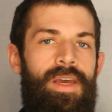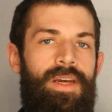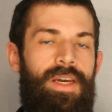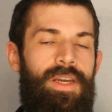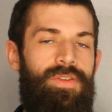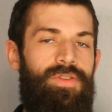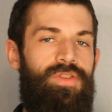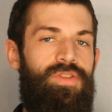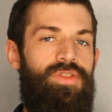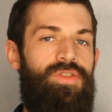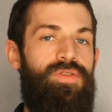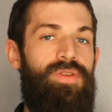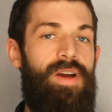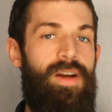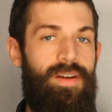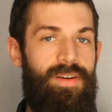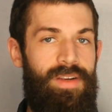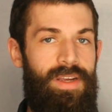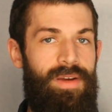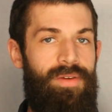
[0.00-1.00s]

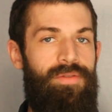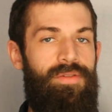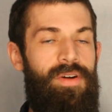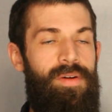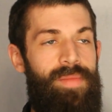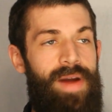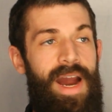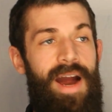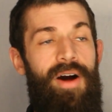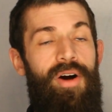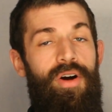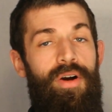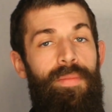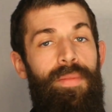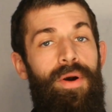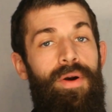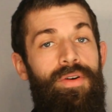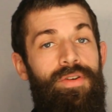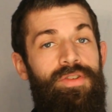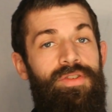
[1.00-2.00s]
constructing from our
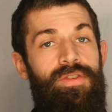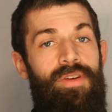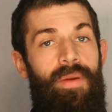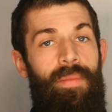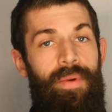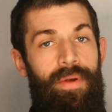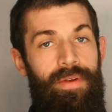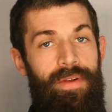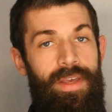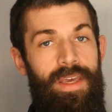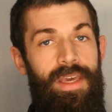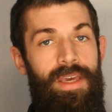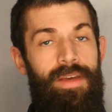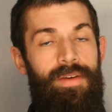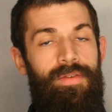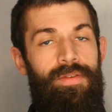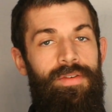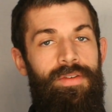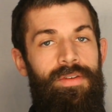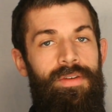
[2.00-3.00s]
personal
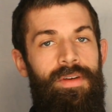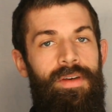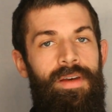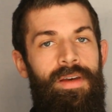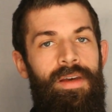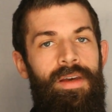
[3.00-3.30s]
beliefs,